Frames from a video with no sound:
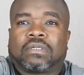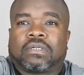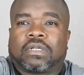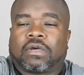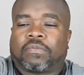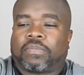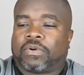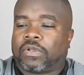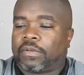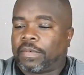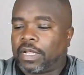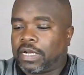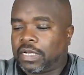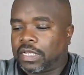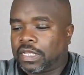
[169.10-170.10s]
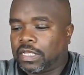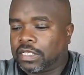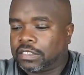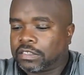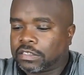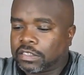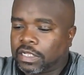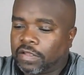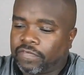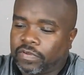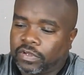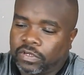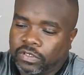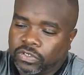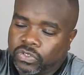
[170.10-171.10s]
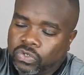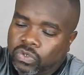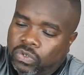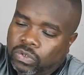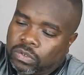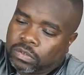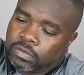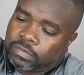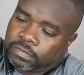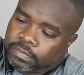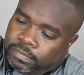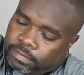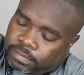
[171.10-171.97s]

And I'll pull them out of the case. You have the little tool,